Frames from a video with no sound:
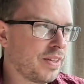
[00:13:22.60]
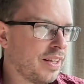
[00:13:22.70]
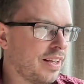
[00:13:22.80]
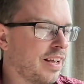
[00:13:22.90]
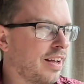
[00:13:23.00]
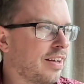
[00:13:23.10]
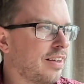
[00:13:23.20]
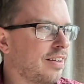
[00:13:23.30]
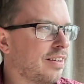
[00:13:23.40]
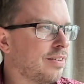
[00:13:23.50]
Yeah,
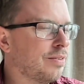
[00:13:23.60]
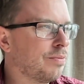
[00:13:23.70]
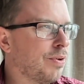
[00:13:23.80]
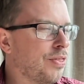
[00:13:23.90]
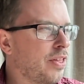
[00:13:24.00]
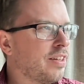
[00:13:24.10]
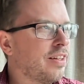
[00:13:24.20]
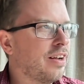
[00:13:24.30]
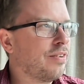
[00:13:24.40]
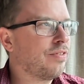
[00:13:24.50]
one thing that
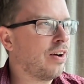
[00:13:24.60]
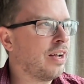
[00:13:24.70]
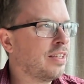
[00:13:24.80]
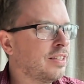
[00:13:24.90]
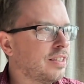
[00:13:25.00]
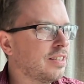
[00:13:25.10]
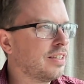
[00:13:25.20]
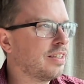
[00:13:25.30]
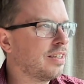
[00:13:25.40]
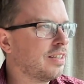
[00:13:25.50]
I find
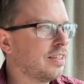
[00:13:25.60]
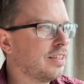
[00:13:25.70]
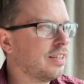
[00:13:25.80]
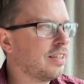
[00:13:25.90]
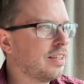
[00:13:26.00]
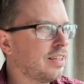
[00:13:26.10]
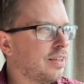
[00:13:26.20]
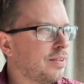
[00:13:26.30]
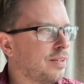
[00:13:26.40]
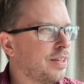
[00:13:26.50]

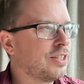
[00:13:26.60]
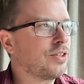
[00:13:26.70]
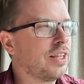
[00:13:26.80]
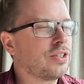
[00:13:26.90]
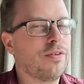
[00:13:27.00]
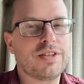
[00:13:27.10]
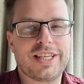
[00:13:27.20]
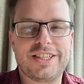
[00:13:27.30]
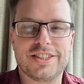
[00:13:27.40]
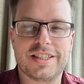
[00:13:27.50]
these
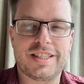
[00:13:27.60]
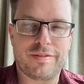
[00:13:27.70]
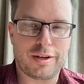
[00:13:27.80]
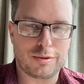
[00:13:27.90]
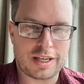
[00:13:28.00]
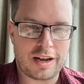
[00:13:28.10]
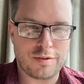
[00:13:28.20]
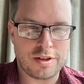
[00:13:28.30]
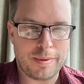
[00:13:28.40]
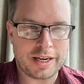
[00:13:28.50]
conversations are difficult to have with
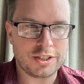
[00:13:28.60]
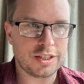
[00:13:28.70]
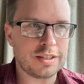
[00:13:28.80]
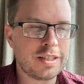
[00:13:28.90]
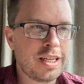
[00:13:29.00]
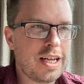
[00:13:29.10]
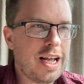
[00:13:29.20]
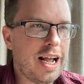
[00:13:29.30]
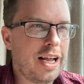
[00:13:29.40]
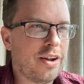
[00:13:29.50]
your manager,
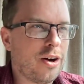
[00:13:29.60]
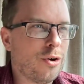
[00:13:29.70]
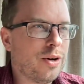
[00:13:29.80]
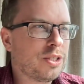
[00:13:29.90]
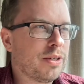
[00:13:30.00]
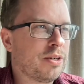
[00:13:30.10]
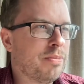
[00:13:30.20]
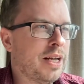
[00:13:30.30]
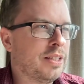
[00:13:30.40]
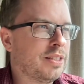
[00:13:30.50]
and I always
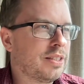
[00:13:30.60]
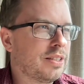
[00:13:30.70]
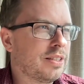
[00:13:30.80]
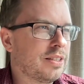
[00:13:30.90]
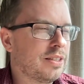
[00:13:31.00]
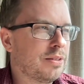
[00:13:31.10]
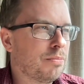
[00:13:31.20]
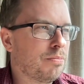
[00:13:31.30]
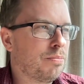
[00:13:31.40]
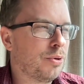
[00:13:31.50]
recommend
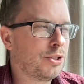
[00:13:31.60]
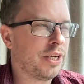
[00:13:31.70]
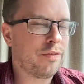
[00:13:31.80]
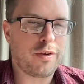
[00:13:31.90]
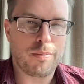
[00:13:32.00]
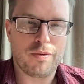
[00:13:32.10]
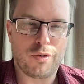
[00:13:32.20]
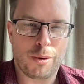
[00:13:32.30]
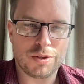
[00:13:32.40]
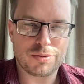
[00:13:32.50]
pushing for your
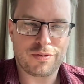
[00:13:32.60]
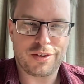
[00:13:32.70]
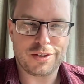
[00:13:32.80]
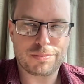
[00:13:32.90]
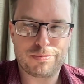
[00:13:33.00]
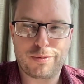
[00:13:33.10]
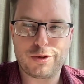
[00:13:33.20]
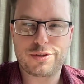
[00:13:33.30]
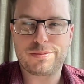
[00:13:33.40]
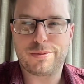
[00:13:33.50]
performance reviews.
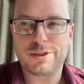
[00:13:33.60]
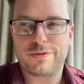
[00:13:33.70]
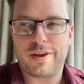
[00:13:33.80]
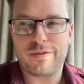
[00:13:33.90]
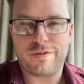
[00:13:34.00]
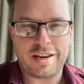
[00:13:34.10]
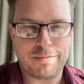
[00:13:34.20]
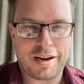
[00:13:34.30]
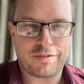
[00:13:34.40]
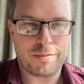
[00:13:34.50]
Push for your
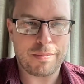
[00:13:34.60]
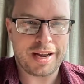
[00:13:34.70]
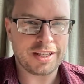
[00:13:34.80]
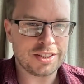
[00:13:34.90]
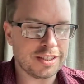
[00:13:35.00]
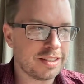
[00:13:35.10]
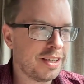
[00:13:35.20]
feedback from your manager.